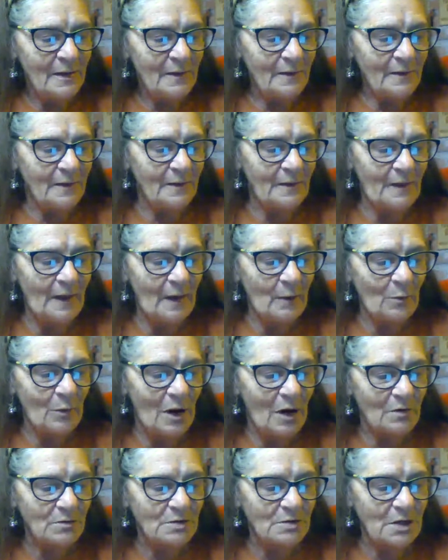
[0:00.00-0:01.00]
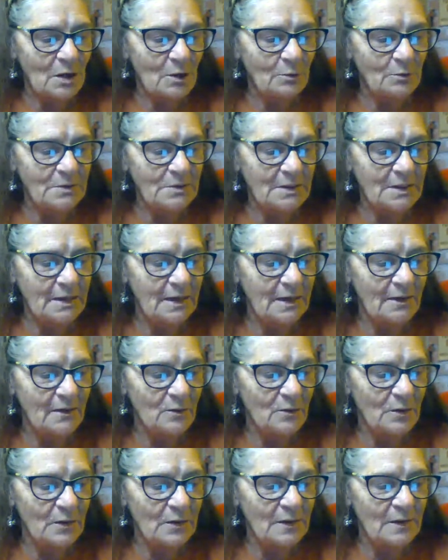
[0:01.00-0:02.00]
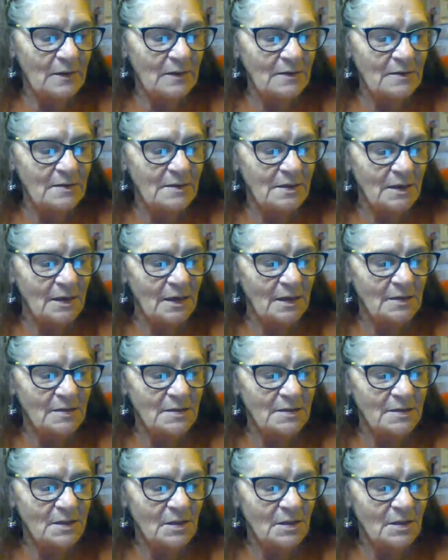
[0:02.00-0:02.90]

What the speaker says: Then they walked home together in the dusk,